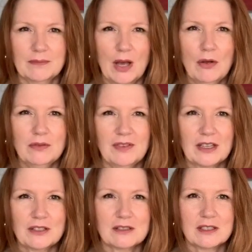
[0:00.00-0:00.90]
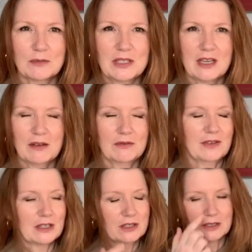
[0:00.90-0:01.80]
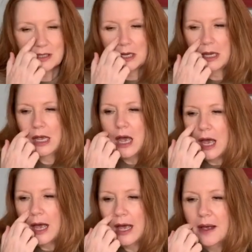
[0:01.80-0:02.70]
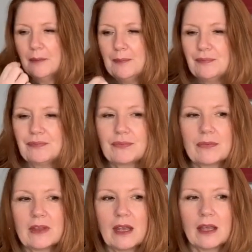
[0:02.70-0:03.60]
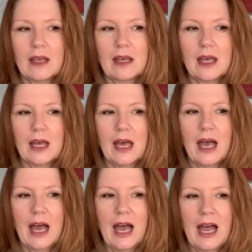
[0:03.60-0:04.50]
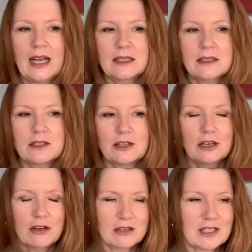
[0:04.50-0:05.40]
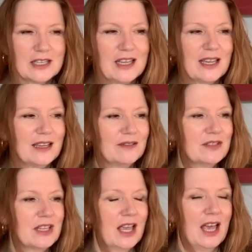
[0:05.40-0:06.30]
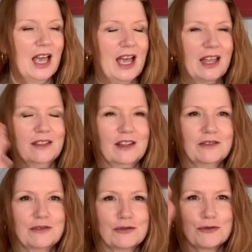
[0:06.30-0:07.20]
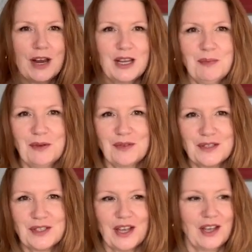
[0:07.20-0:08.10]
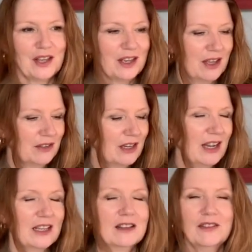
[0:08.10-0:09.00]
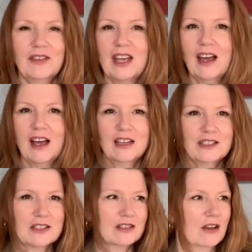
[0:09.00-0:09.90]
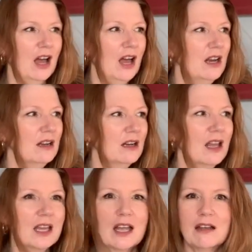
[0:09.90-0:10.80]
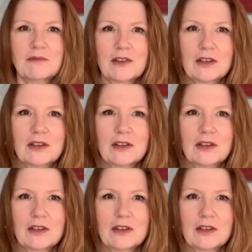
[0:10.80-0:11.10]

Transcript: Old fashioned, so we say old fashioned. Um, and the long sleeves and the drape of the skirt and the length of it, I just thought I look like I'm,